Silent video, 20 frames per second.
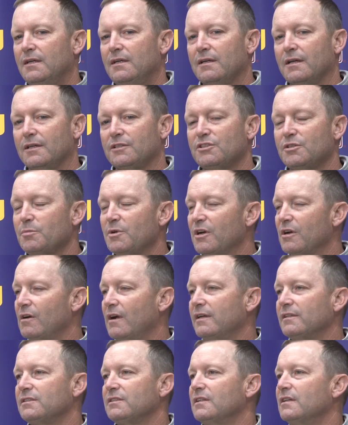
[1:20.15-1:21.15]
That should be a
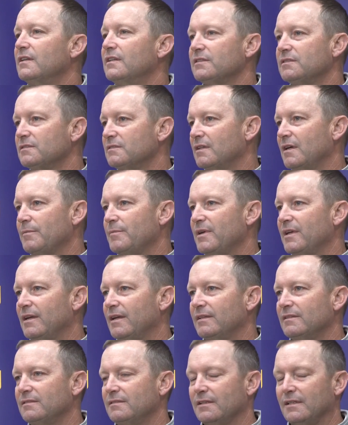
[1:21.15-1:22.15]
great series. I mean,
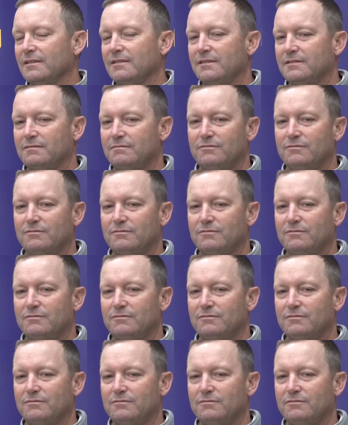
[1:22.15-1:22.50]
I